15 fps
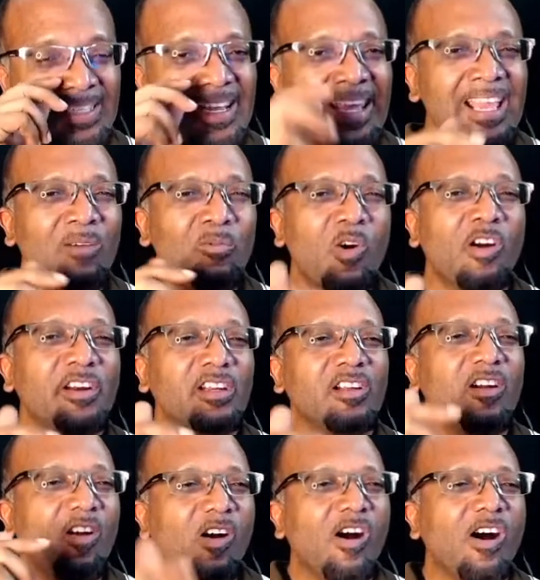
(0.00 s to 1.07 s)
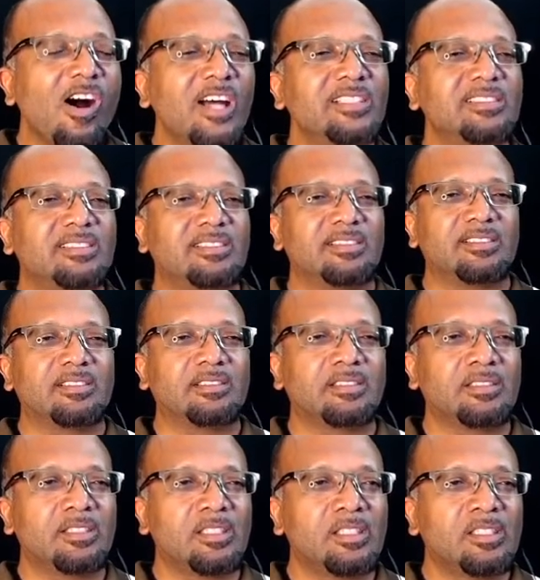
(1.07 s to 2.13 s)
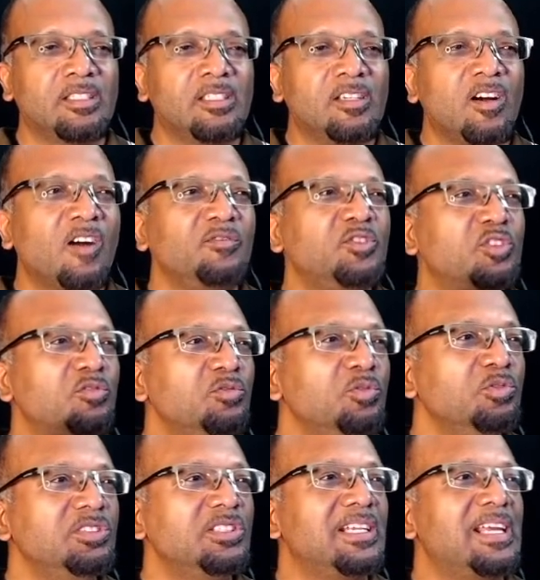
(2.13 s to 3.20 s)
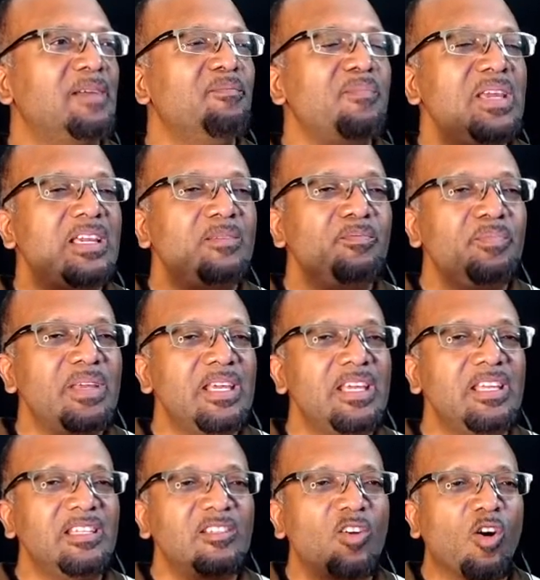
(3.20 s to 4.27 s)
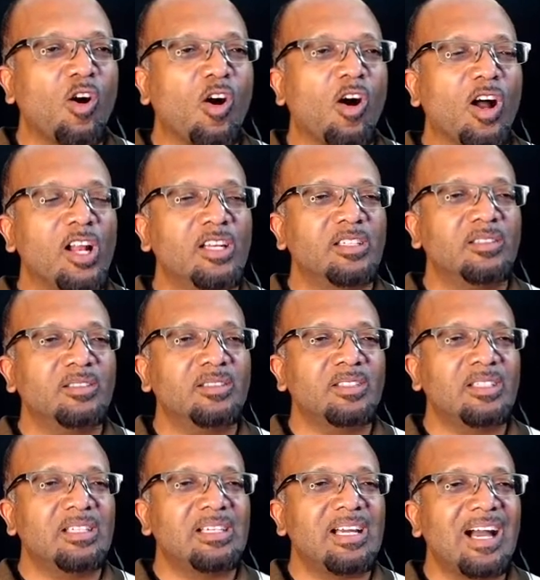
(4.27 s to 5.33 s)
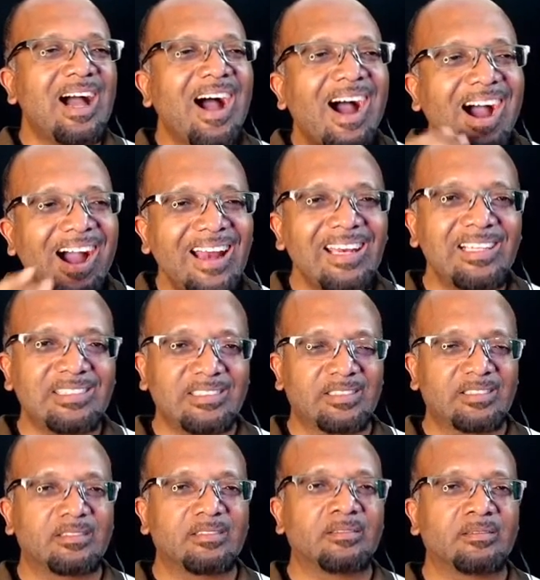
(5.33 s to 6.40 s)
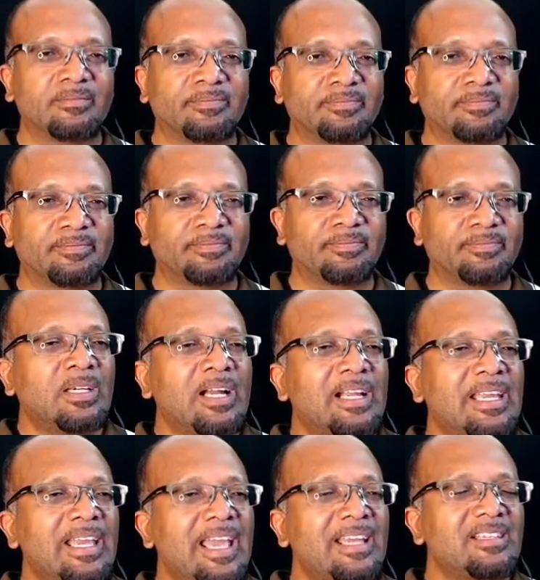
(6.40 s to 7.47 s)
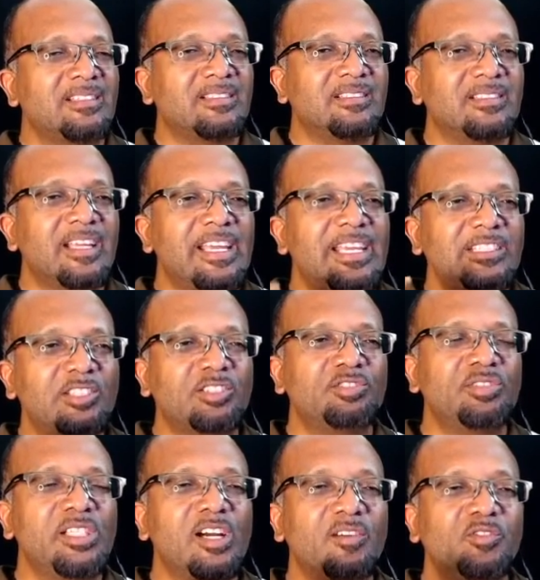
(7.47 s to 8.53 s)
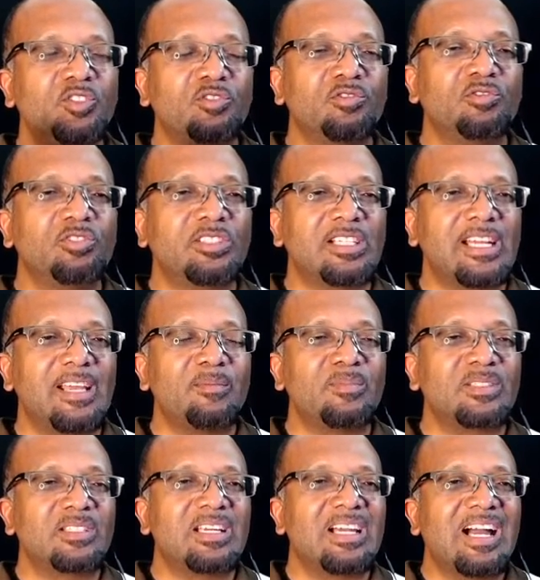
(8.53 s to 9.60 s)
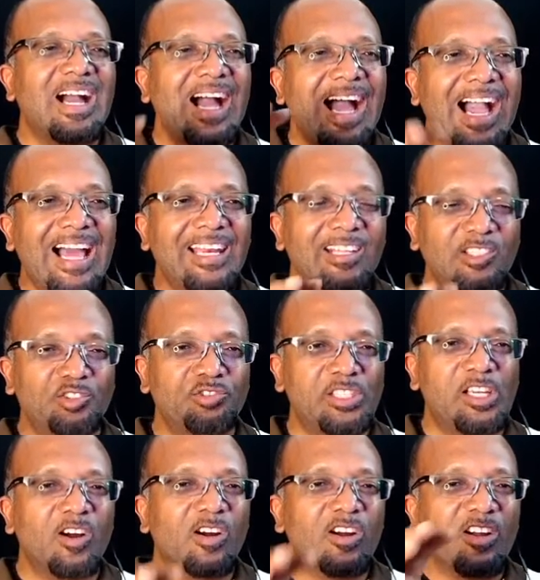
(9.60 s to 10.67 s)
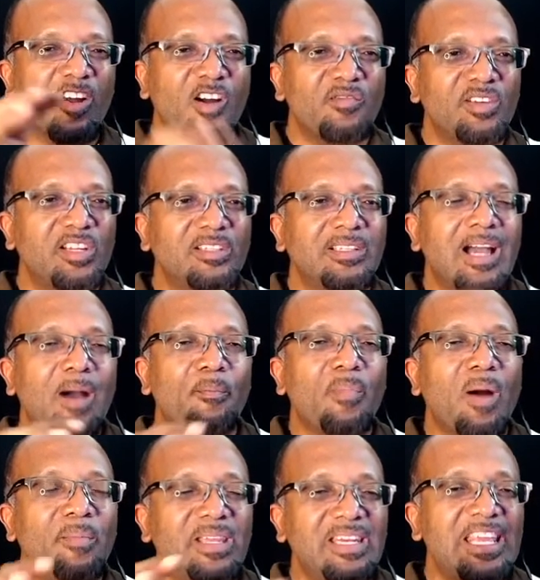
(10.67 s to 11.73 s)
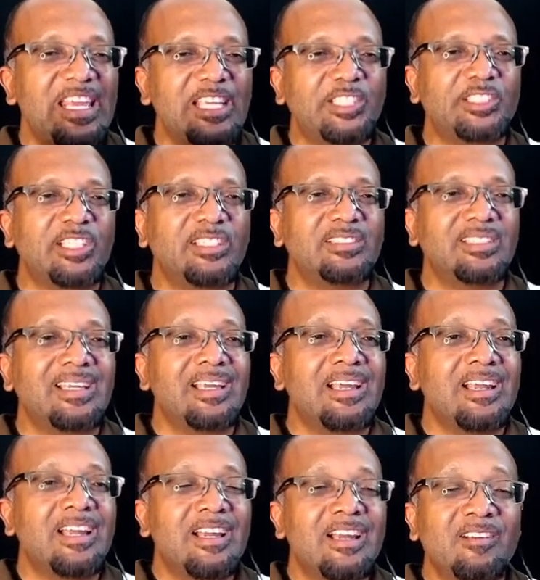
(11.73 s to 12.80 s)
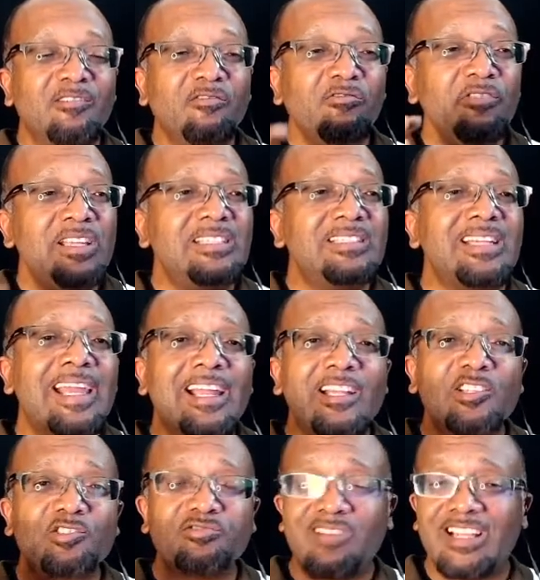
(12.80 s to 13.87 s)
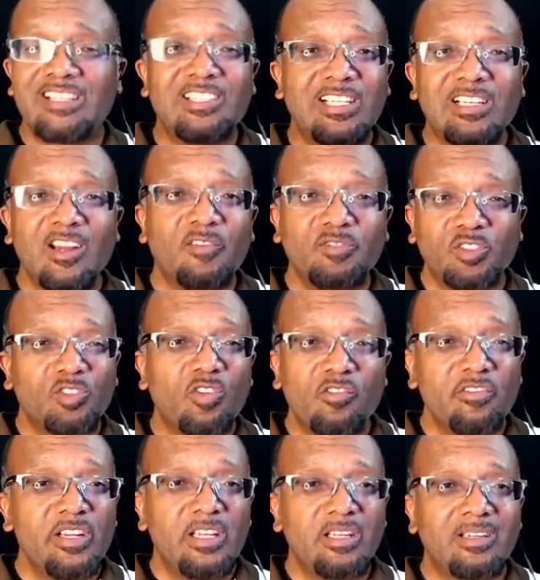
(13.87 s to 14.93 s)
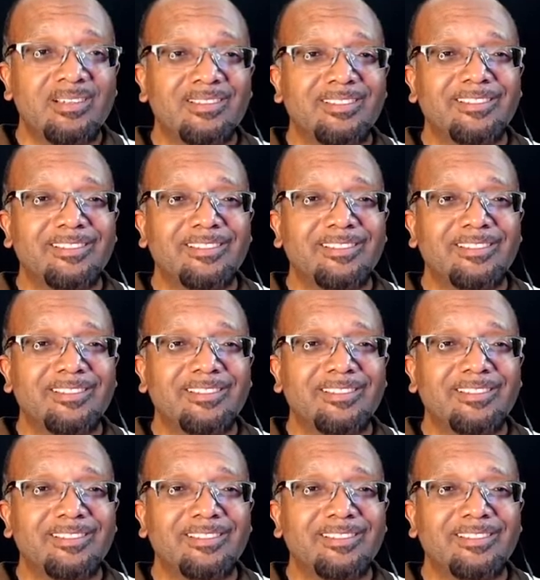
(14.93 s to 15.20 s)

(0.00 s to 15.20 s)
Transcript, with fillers: They were the cause of Jerusalem being called a harlot. Again, the history of Jerusalem's harlotry, her covenant abominations, reads like a tragic love story.